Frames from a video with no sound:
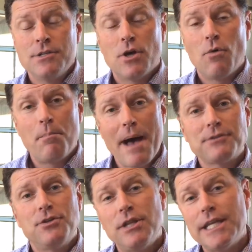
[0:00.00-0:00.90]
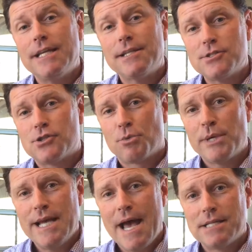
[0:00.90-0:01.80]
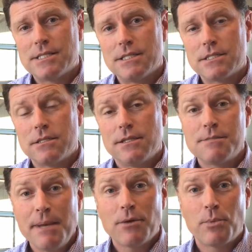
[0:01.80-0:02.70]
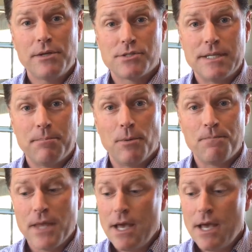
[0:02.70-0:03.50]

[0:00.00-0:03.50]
So back to Leland's 3 S's. Let's make it real simple.